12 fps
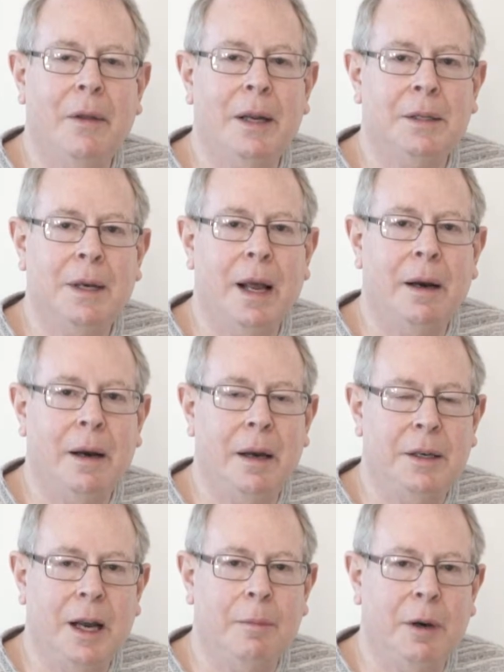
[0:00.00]
that's not an
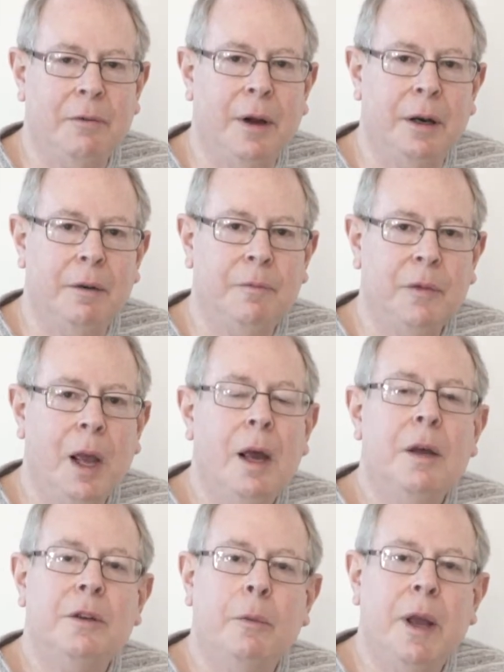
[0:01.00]
endowment fund.
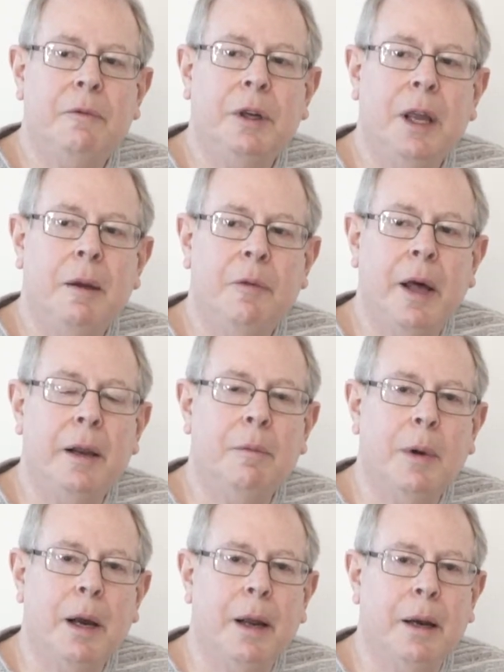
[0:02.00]
So we have to keep that
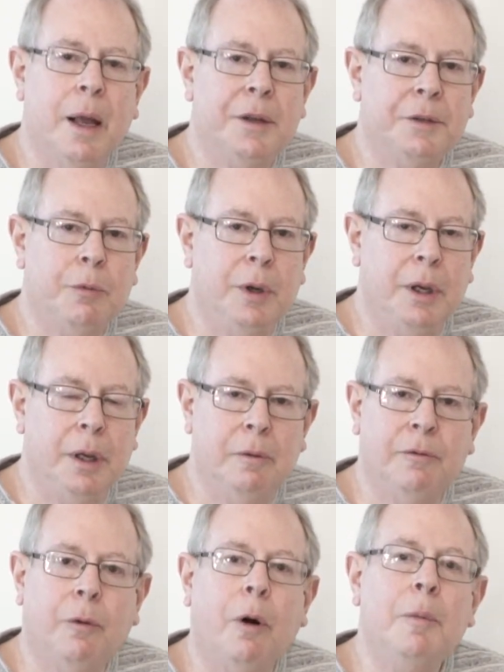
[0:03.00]
in mind as we
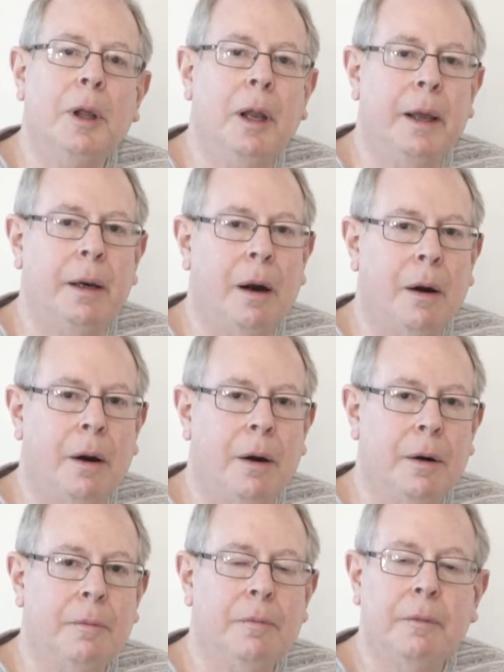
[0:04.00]
formulate
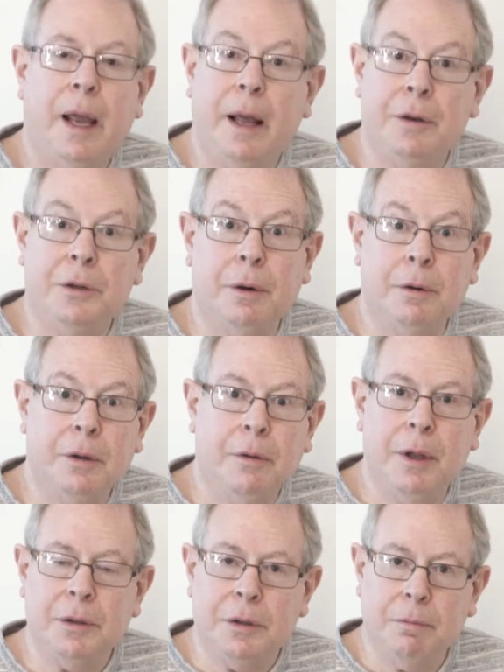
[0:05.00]
our answer to
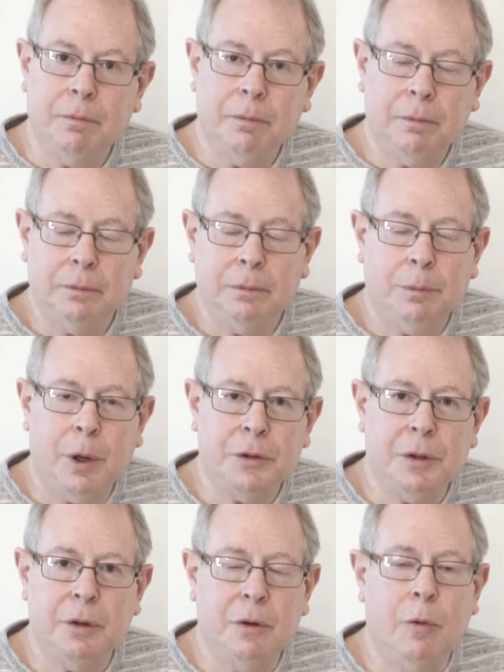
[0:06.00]
this
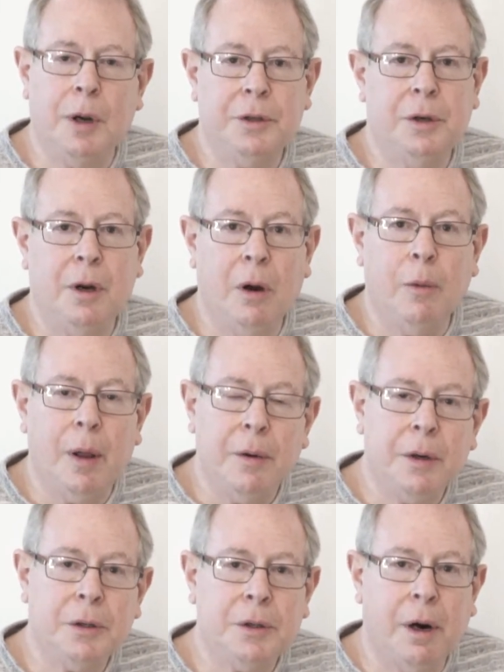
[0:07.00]
person who wants to know
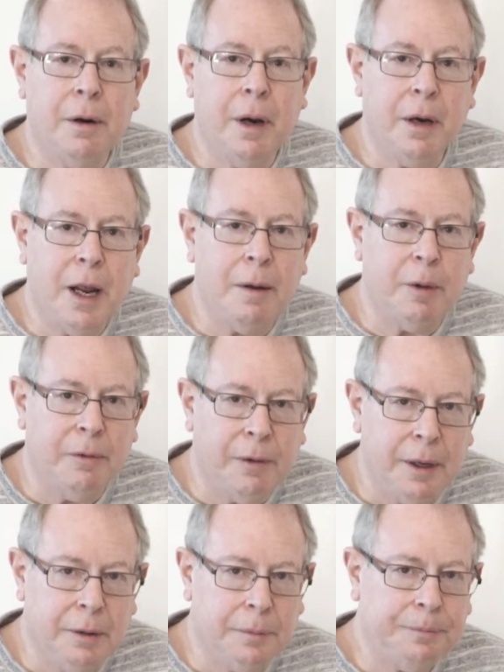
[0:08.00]
whether to start an endowment
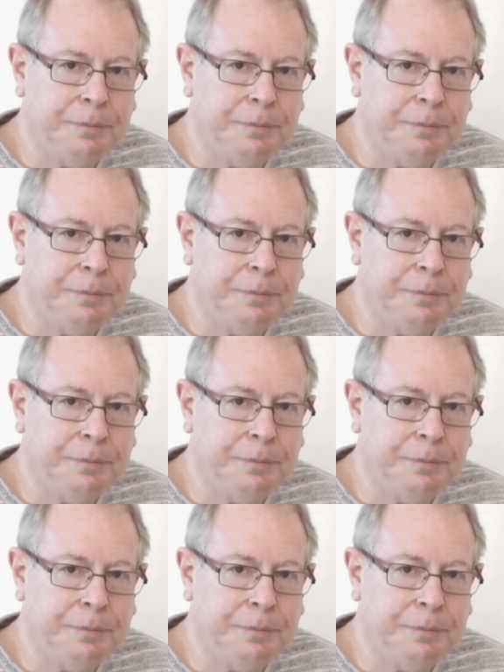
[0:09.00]
fund.